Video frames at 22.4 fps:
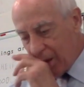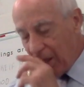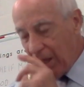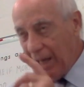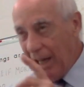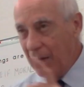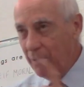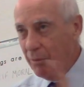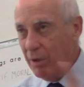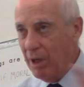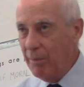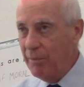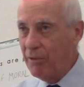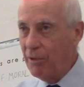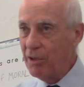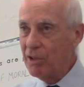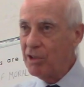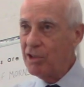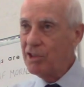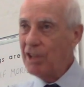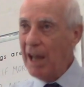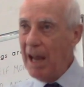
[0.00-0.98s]
And when
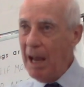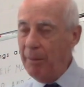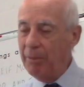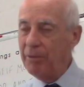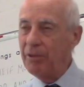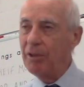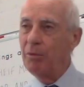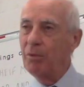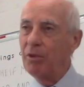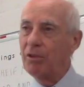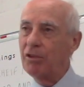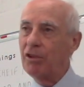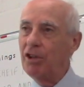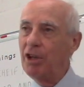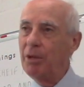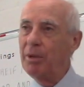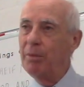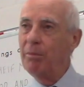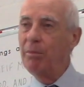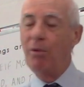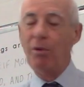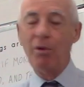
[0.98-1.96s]
for Samson was going
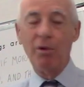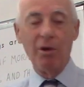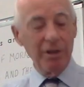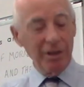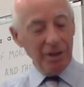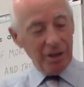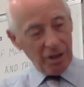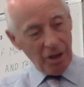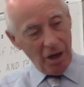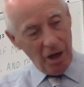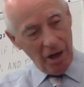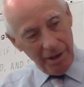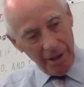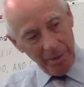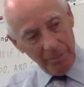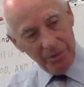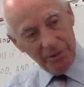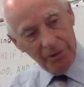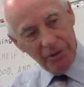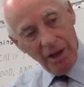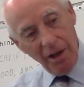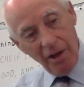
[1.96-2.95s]
to be born, God
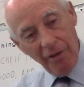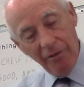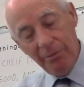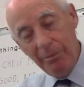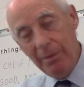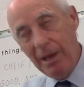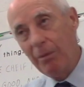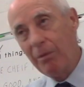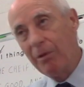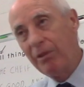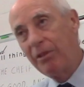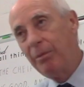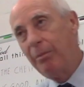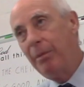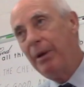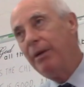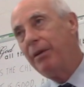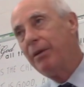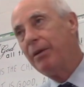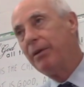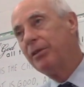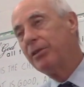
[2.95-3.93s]
himself met with the
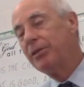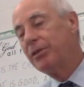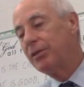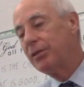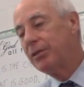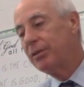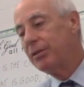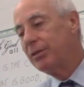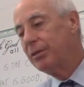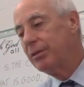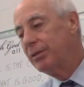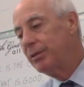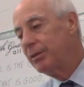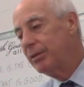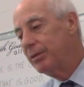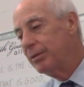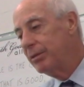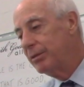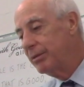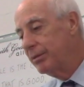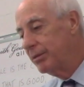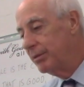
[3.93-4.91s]
parents.
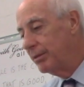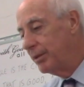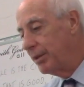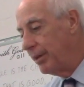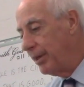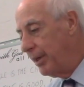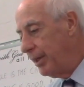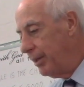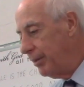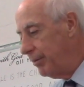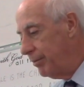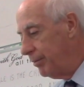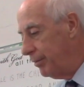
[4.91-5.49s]
All right?